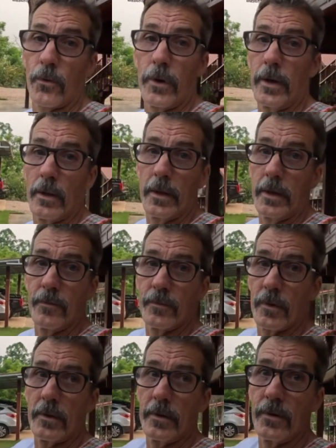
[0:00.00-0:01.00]
green
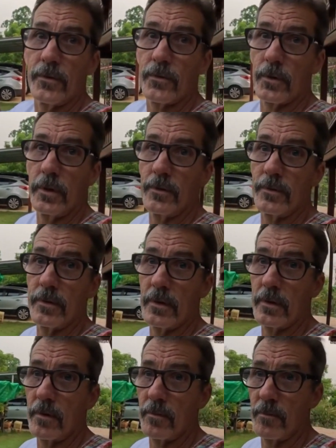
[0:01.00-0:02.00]
leaves on these trees. The,
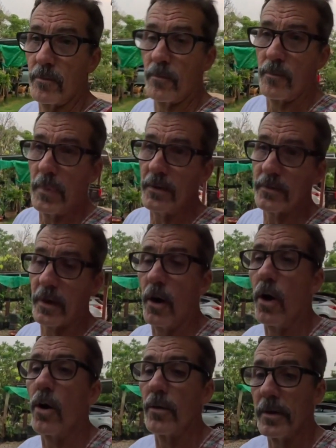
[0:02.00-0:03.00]
the, basically
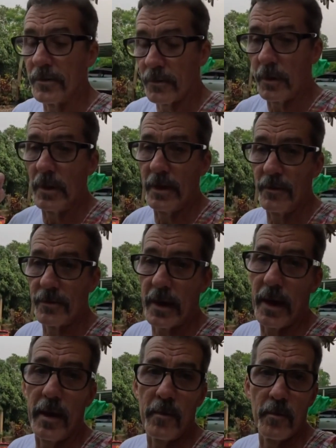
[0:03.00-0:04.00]
all these green leaves
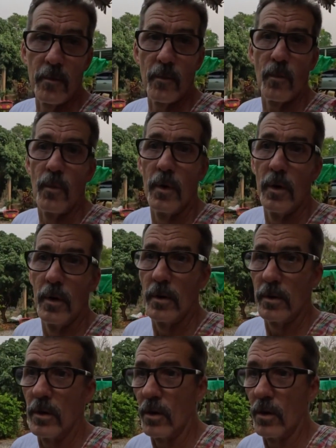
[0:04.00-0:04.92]
came, you